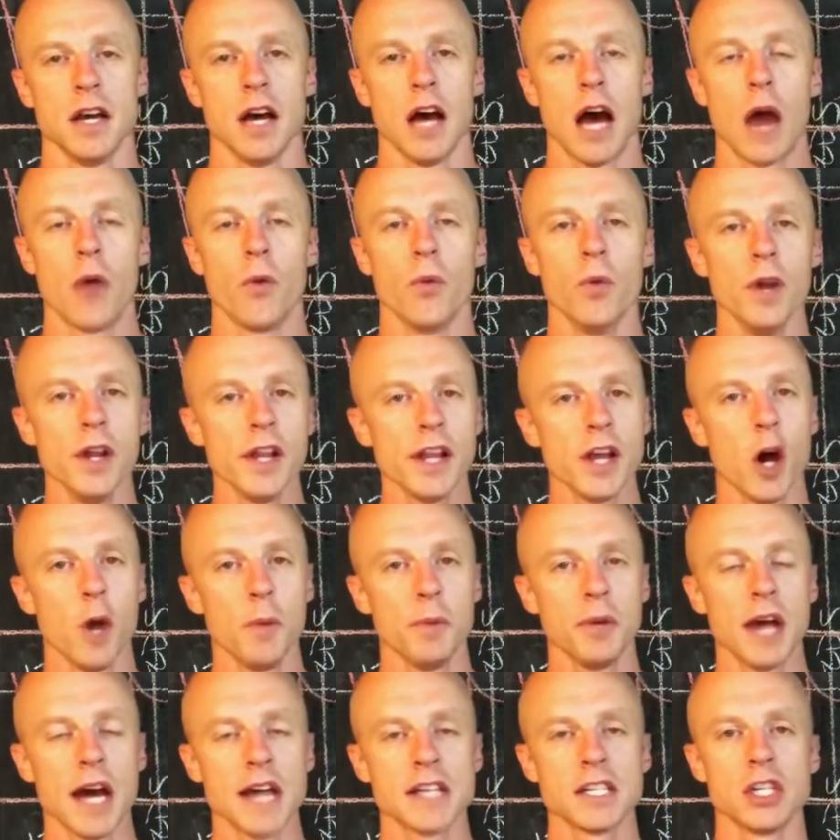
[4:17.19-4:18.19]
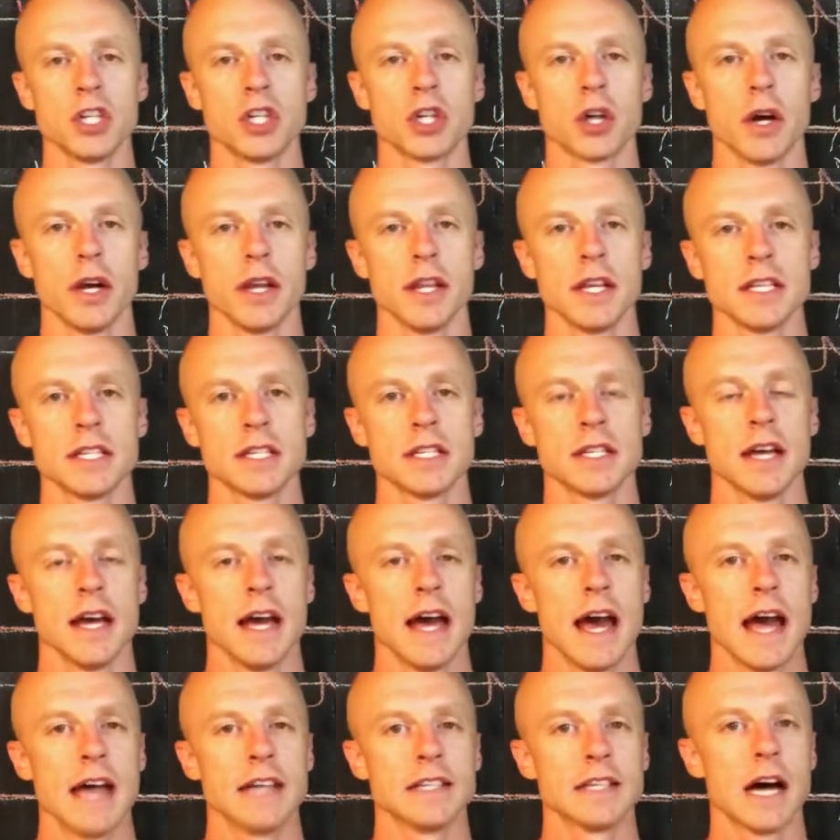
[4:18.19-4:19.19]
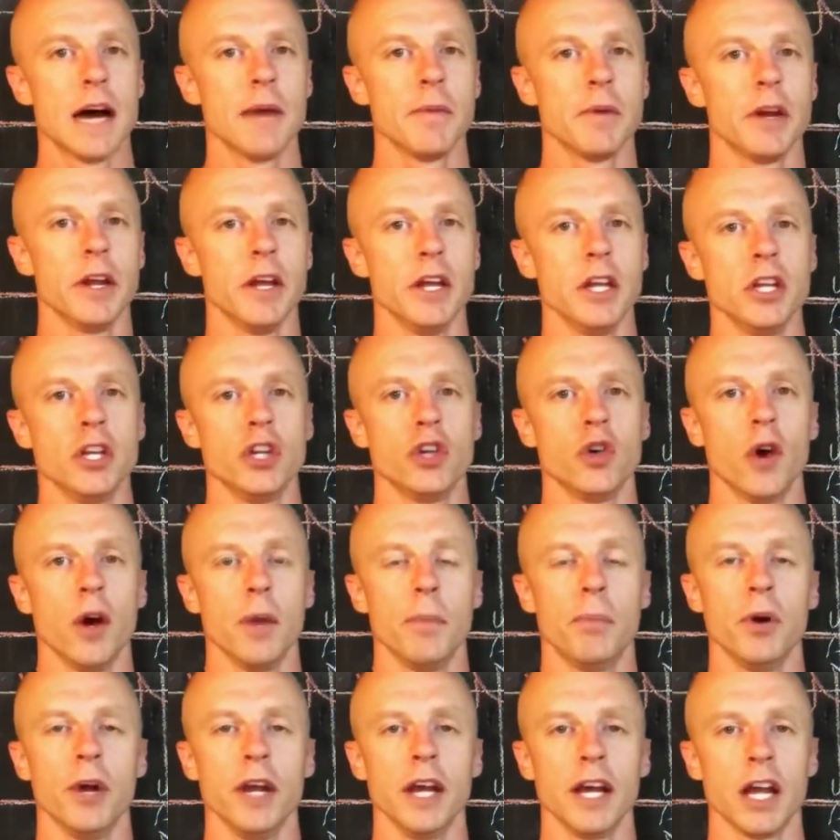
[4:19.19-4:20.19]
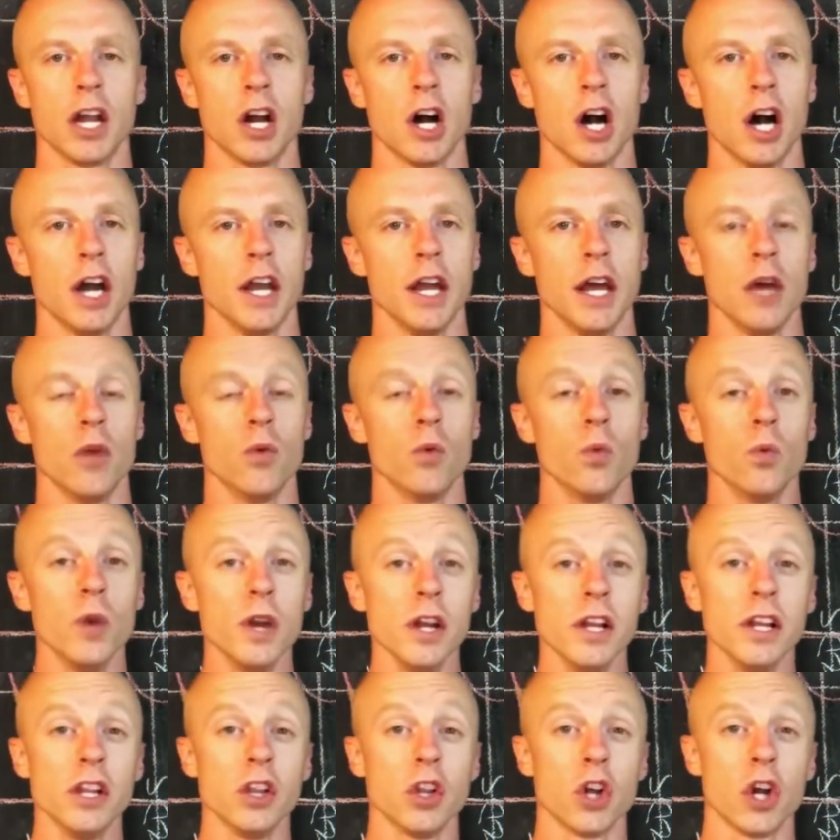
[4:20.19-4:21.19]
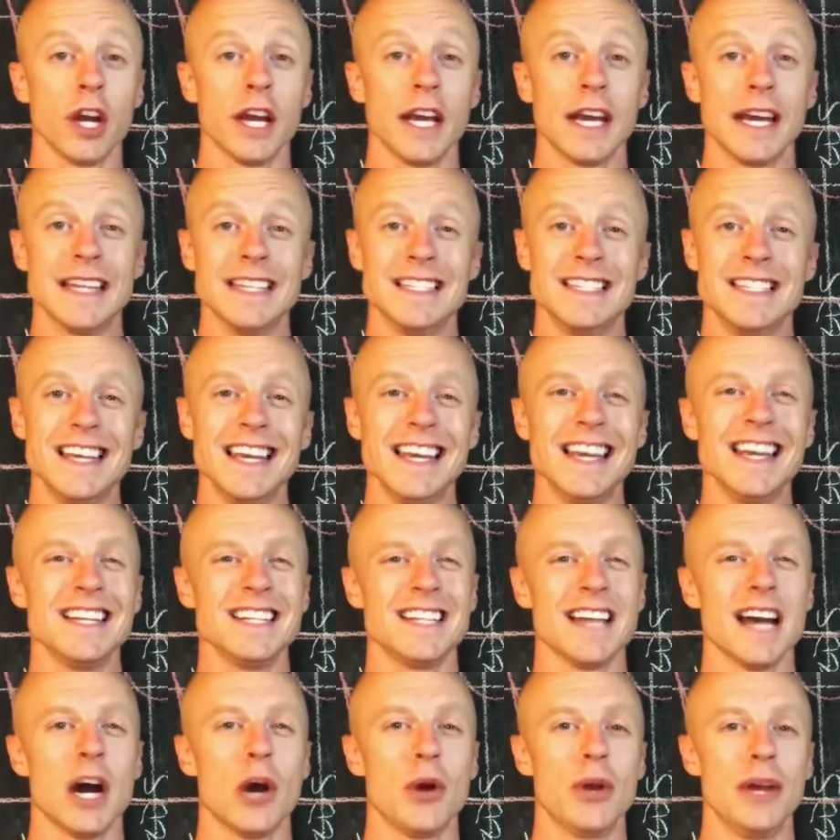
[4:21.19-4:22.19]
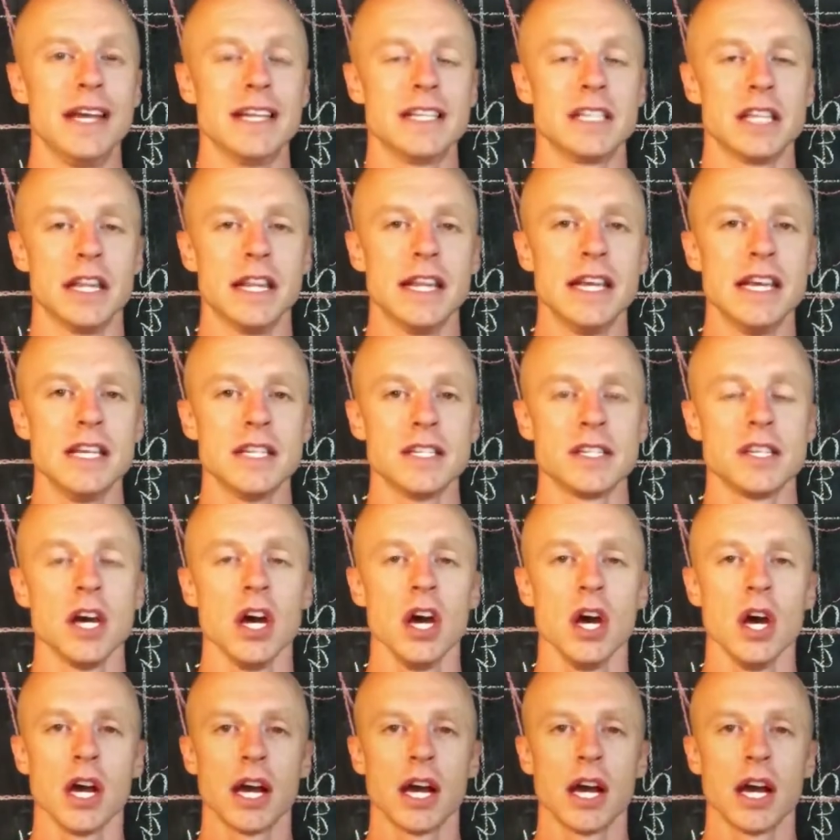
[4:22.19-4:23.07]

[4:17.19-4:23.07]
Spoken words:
I really hope you guys enjoy this, as I'm going to enjoy putting it on and really learning and digging down into these